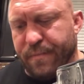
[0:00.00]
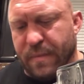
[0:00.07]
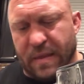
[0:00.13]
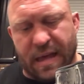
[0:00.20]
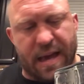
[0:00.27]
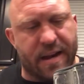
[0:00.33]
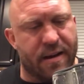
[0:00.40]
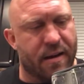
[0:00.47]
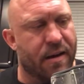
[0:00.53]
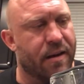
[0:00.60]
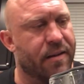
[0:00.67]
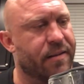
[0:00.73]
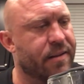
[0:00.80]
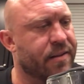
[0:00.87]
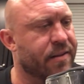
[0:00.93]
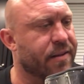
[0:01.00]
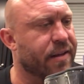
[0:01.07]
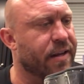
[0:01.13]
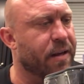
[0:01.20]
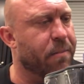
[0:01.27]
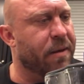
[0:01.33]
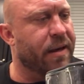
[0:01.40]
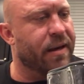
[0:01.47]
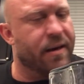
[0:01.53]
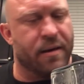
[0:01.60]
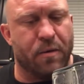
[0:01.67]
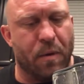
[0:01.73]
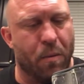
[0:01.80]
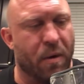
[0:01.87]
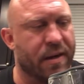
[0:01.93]
that this is going to be
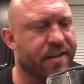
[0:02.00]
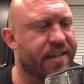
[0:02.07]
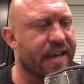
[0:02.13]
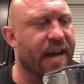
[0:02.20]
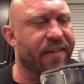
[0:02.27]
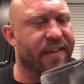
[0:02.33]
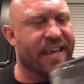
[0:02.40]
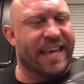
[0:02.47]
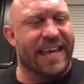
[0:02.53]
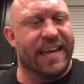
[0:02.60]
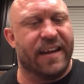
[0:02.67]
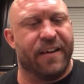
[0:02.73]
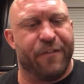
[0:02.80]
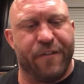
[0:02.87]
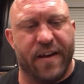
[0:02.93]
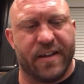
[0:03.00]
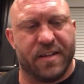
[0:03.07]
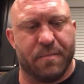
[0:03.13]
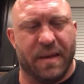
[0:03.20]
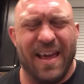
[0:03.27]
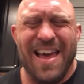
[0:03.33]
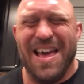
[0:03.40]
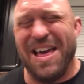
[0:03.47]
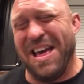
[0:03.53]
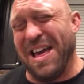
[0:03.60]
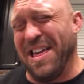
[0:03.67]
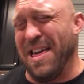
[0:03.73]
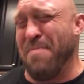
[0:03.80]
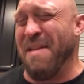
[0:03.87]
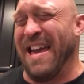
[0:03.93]
we want to see how the heat affects me.
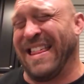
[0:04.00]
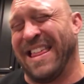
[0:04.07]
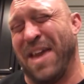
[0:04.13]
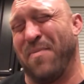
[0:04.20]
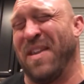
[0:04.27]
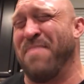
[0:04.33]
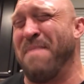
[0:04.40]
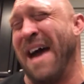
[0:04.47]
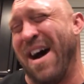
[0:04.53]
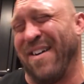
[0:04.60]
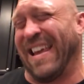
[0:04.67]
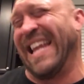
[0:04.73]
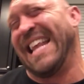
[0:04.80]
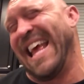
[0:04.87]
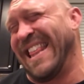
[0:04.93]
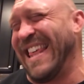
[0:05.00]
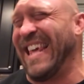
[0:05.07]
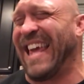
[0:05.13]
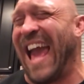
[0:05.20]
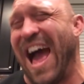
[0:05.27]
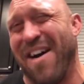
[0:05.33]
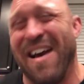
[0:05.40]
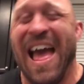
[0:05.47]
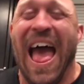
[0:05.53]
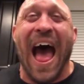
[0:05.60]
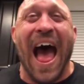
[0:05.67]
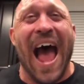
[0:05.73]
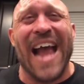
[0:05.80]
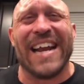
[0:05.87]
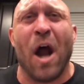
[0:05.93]
Hey, you mixed it with milk. It doesn't count.
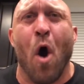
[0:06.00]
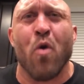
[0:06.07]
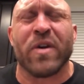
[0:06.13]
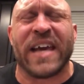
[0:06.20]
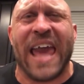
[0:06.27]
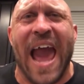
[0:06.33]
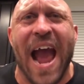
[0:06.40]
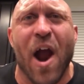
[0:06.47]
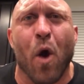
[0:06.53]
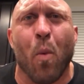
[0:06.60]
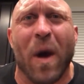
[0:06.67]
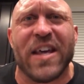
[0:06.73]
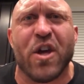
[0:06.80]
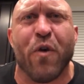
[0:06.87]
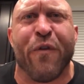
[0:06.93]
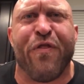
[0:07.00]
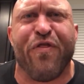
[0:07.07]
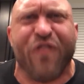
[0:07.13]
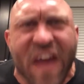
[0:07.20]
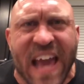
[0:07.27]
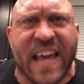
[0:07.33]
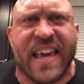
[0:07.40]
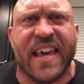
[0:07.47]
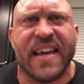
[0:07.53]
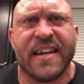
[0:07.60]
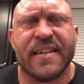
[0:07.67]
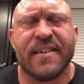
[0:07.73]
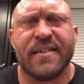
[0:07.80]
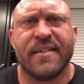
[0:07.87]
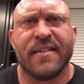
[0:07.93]
I don't care what you think.
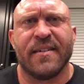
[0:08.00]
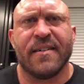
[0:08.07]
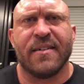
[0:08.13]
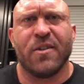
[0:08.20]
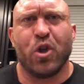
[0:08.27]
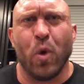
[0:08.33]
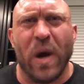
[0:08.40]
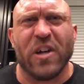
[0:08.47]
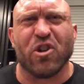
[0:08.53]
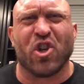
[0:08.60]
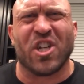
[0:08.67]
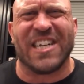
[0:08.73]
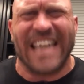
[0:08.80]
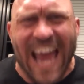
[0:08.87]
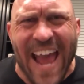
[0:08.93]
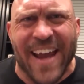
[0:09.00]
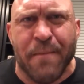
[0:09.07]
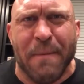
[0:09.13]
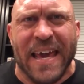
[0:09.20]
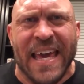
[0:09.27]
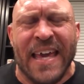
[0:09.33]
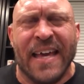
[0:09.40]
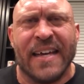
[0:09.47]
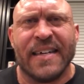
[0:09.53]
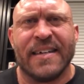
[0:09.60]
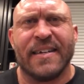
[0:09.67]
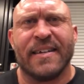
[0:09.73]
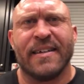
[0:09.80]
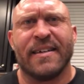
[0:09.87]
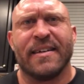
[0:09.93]
Do you understand me?
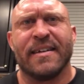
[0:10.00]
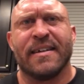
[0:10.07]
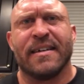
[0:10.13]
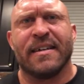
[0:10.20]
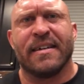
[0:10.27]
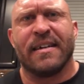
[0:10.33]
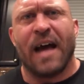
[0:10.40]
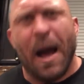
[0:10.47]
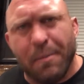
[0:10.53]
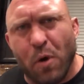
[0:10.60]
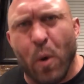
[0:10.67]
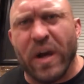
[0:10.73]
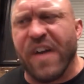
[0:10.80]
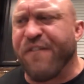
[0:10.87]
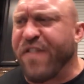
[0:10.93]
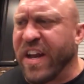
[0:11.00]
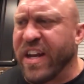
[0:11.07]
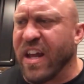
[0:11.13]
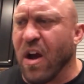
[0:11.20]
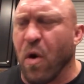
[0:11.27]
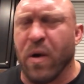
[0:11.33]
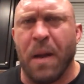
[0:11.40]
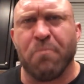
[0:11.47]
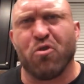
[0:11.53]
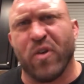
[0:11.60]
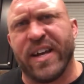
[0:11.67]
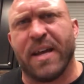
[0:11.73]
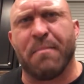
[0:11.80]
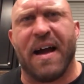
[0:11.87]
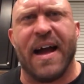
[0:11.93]
I'm doing a video and I'm
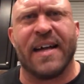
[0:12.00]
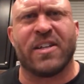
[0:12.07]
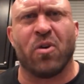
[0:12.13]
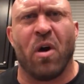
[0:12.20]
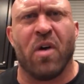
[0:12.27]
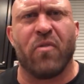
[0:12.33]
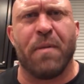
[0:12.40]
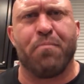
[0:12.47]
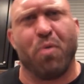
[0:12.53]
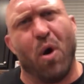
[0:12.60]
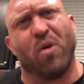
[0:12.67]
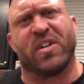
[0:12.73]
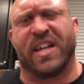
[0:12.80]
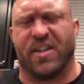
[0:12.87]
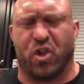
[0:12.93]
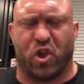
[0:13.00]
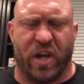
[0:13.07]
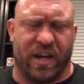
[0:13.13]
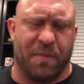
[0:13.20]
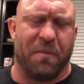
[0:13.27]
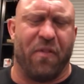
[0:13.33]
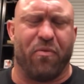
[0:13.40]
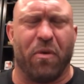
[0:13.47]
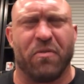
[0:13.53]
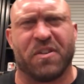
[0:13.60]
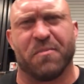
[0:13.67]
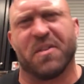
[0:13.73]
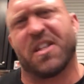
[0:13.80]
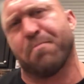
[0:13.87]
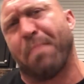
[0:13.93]
drinking my ISO-Hungry protein shake. I'm going to throw
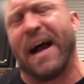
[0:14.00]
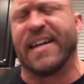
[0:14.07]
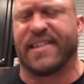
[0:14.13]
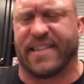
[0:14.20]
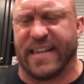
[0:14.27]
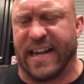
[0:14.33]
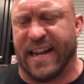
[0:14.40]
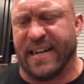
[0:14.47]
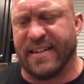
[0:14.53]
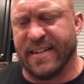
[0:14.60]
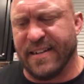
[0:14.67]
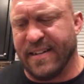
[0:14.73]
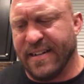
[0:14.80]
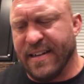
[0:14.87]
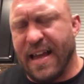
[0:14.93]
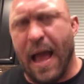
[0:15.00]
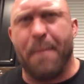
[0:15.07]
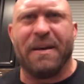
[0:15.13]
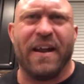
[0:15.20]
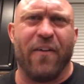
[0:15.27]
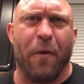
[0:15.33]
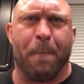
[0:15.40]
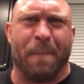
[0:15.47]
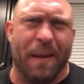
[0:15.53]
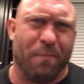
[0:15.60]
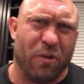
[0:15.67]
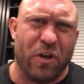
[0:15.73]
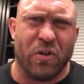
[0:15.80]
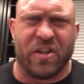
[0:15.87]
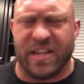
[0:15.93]
some spice in it. How many other
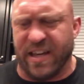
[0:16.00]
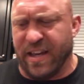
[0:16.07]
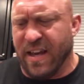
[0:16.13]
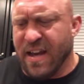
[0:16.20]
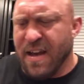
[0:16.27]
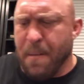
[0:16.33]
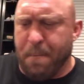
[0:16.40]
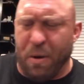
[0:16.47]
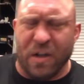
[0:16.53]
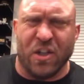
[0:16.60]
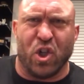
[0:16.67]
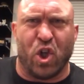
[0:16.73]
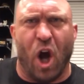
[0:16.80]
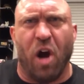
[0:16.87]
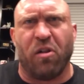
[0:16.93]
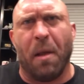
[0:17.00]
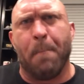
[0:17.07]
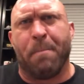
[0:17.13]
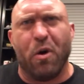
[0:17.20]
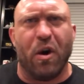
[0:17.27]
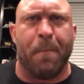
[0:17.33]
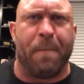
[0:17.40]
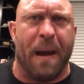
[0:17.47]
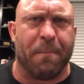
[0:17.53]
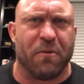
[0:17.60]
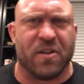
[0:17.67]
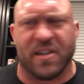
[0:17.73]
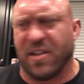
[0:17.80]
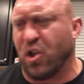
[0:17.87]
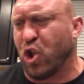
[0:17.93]
people do you see putting chocolate Buddha
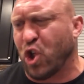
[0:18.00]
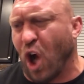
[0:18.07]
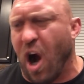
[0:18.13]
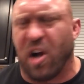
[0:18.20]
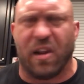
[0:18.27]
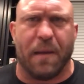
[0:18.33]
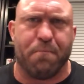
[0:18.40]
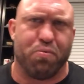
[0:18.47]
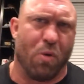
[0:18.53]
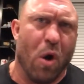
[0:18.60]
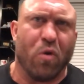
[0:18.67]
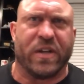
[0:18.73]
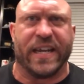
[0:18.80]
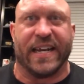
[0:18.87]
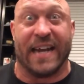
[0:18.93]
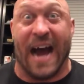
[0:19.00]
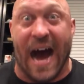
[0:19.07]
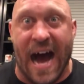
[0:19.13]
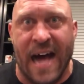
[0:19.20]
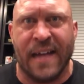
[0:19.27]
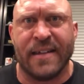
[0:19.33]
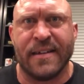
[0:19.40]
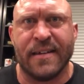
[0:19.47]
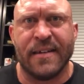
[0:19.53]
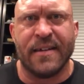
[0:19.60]
peppers in chocolate protein, huh?